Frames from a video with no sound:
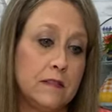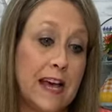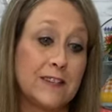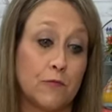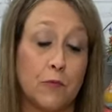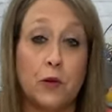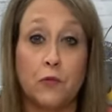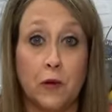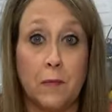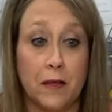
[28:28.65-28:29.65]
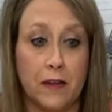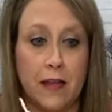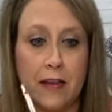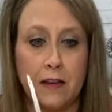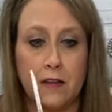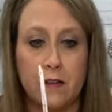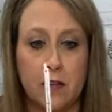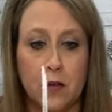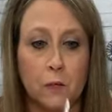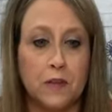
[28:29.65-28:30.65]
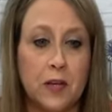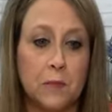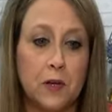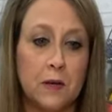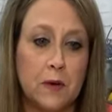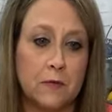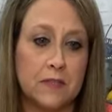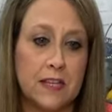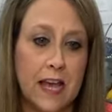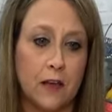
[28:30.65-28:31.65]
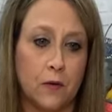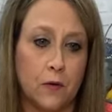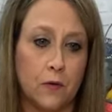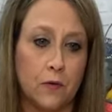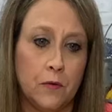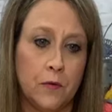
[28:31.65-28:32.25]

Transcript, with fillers: That's real ribbon. And when they put them on sale,